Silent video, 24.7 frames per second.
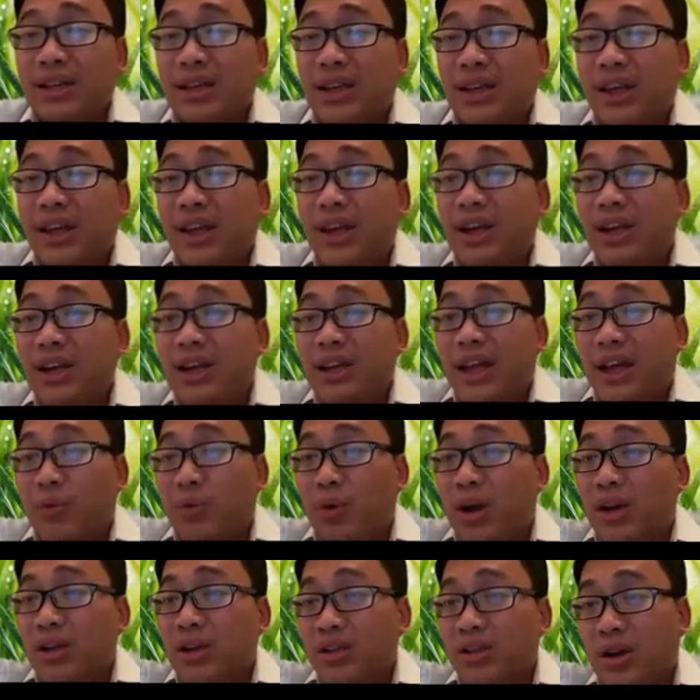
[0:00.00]
here they
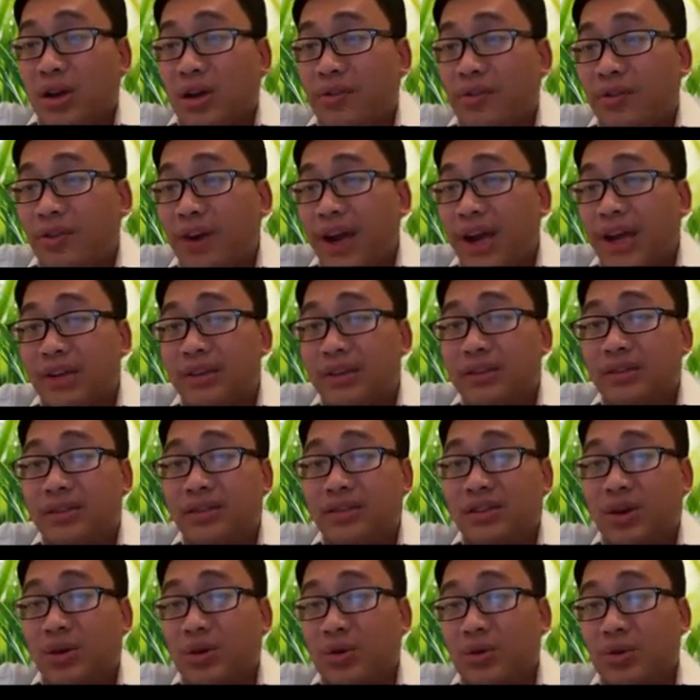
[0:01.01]
want to solve for x.
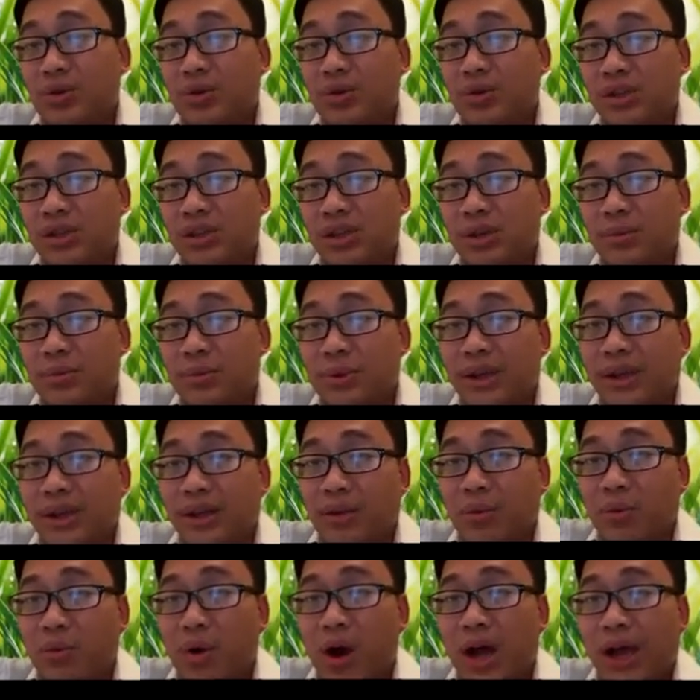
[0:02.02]
So you just eliminate
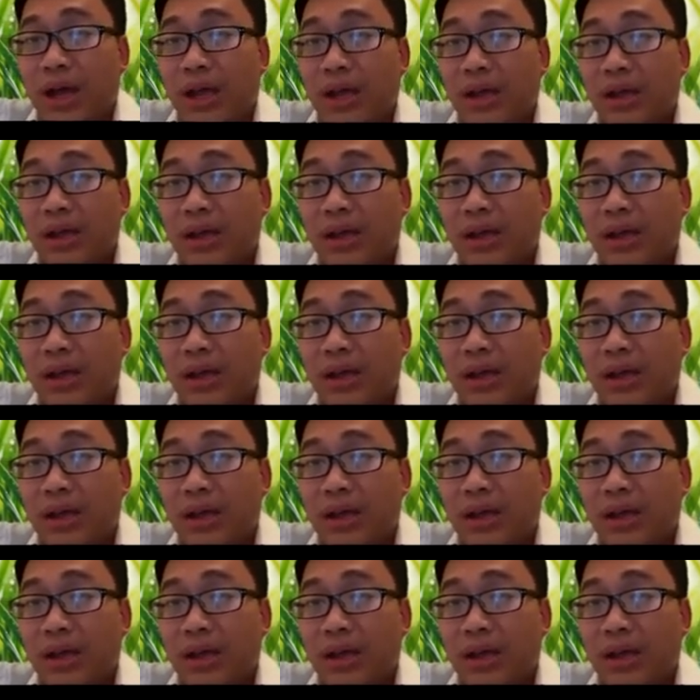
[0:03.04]
y.